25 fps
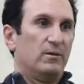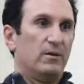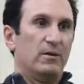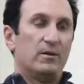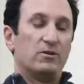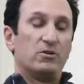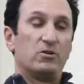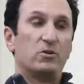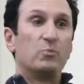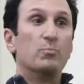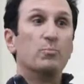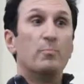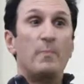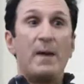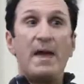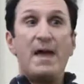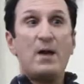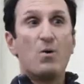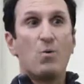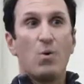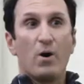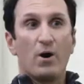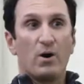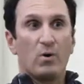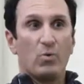that you
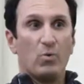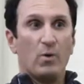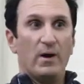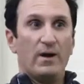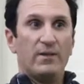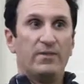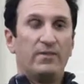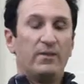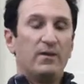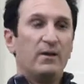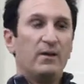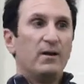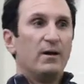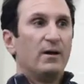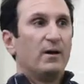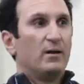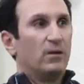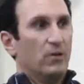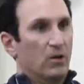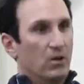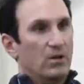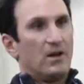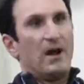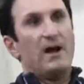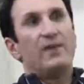may work with,
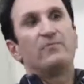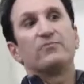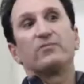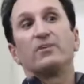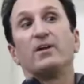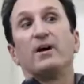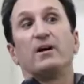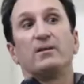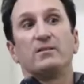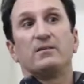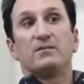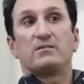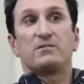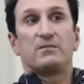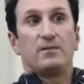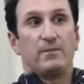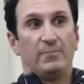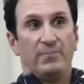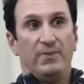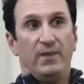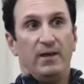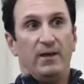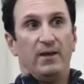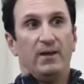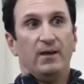look, I've done
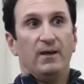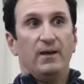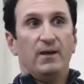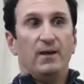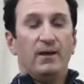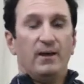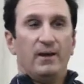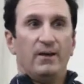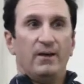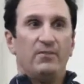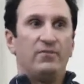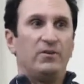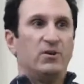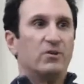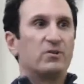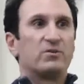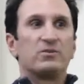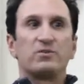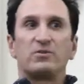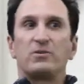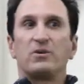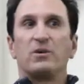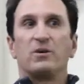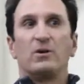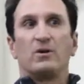something. If you're
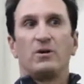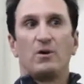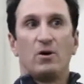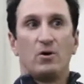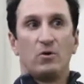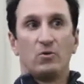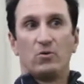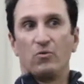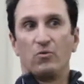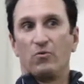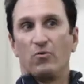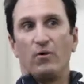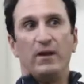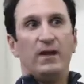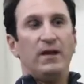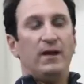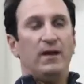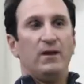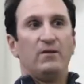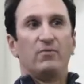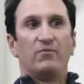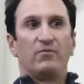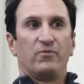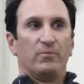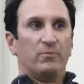just going to go
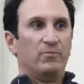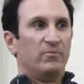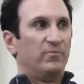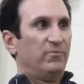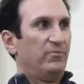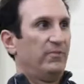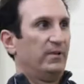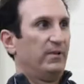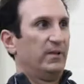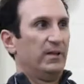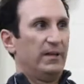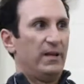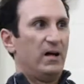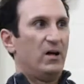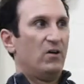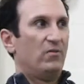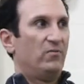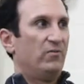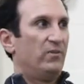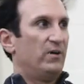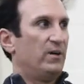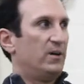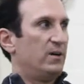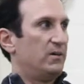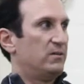green from
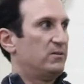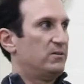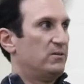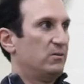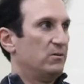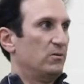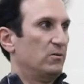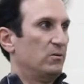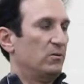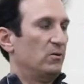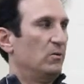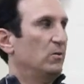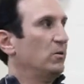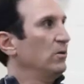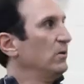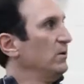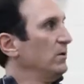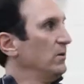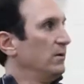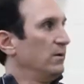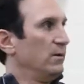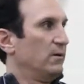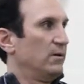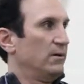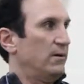Philadelphia to
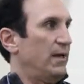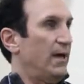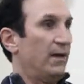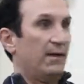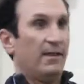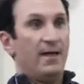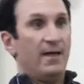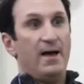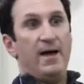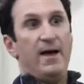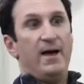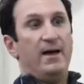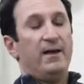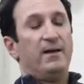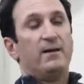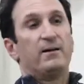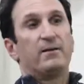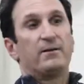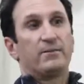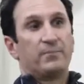LA,